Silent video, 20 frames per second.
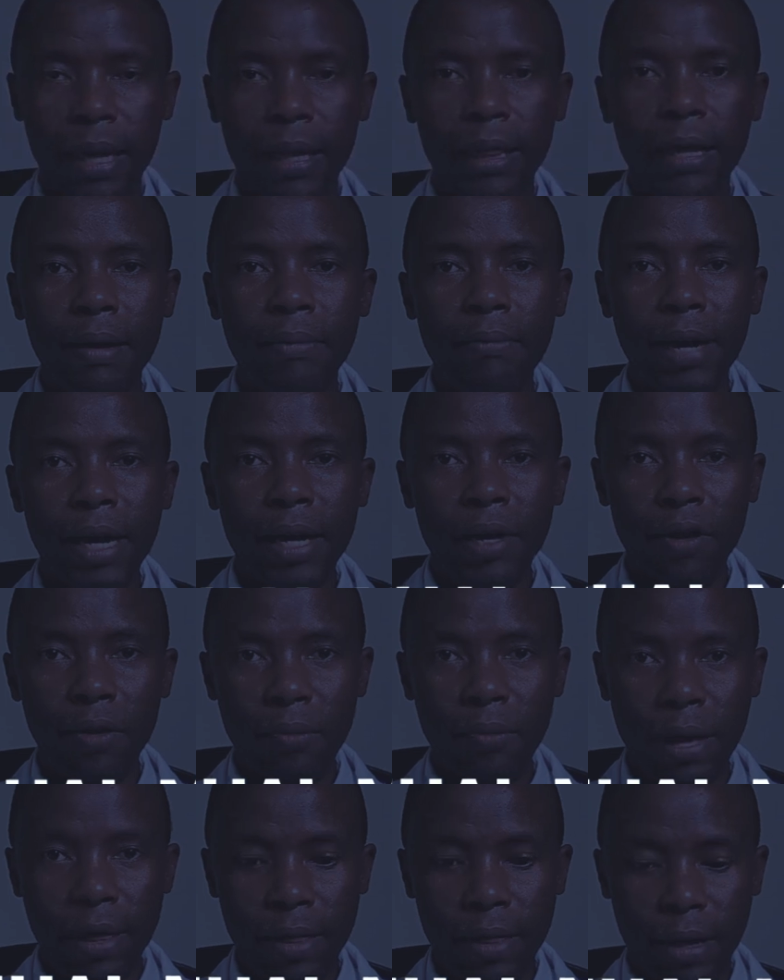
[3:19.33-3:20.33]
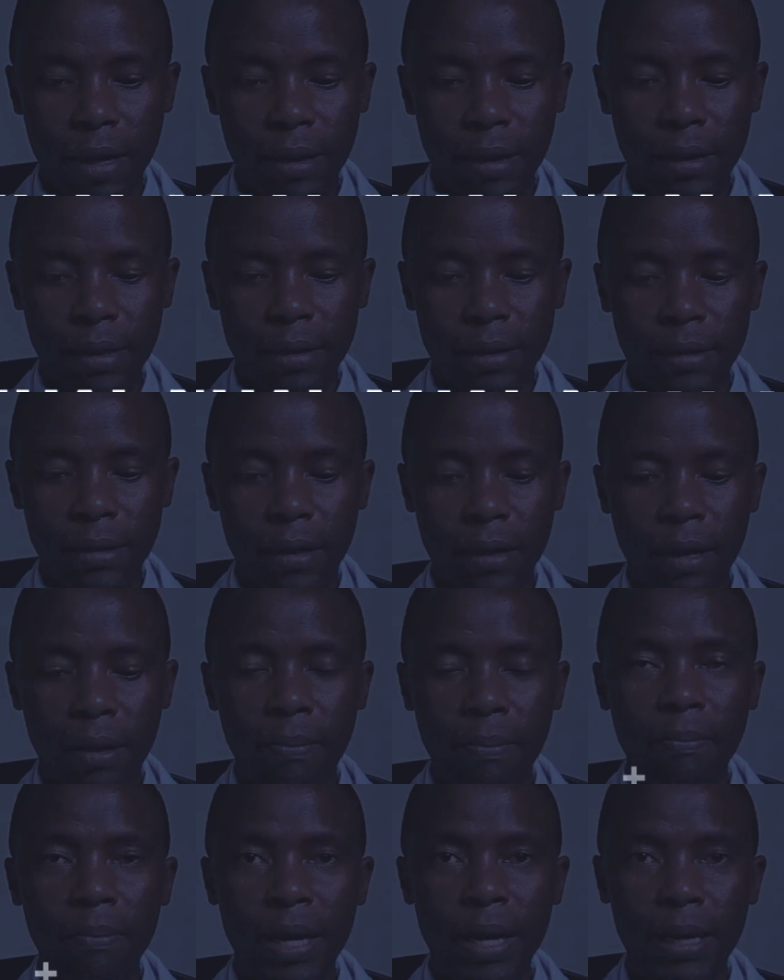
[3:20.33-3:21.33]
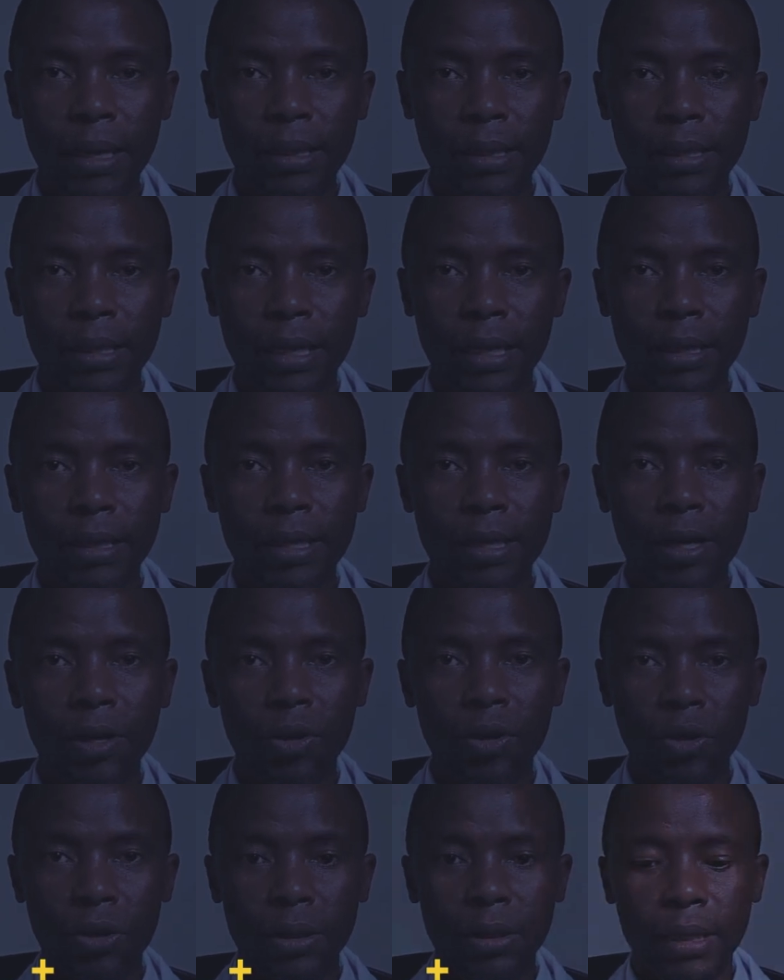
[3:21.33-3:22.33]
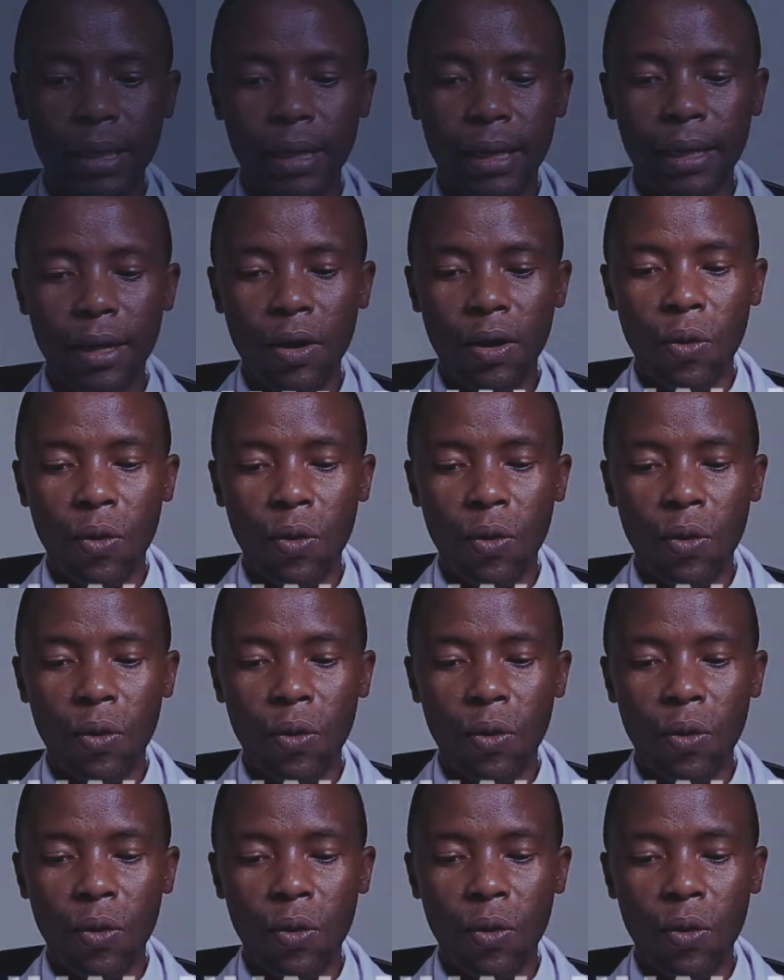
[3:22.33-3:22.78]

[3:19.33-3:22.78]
The manual method means that the doctor